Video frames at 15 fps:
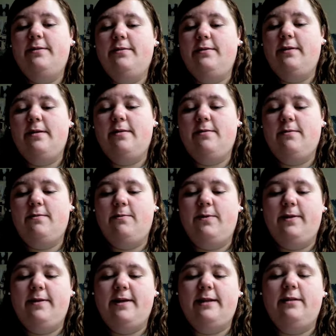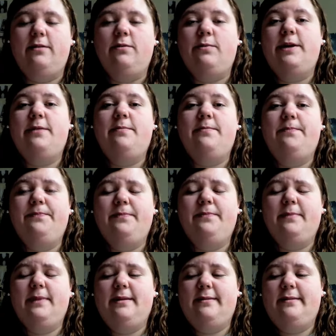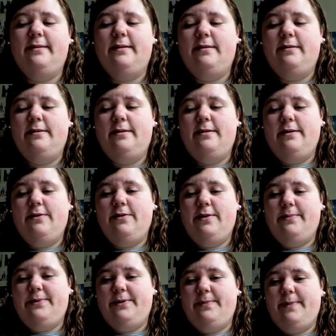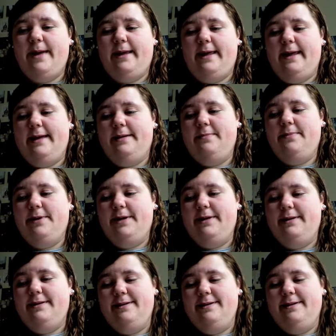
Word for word: This one sad little one. So I put it back in, but